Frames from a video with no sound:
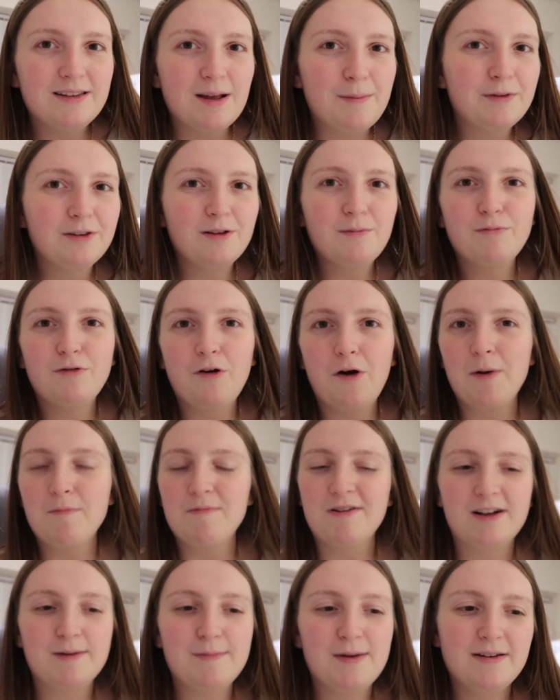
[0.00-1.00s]
Amazon Prime
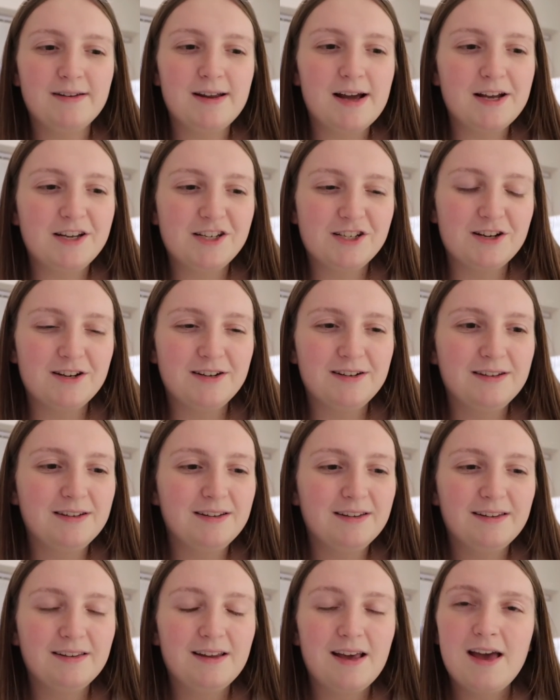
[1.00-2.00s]

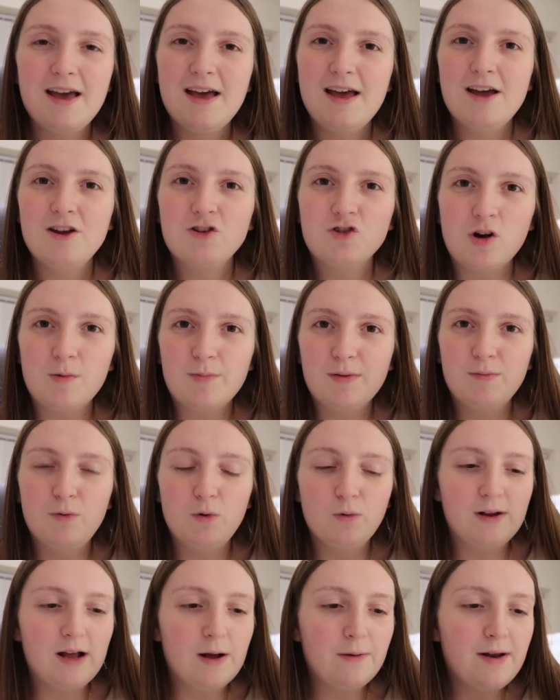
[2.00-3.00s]
recommendations, drop them
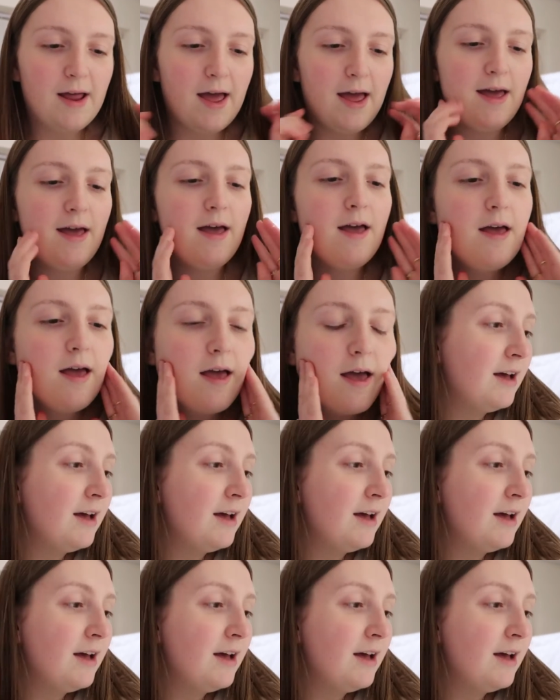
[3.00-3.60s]
all down there.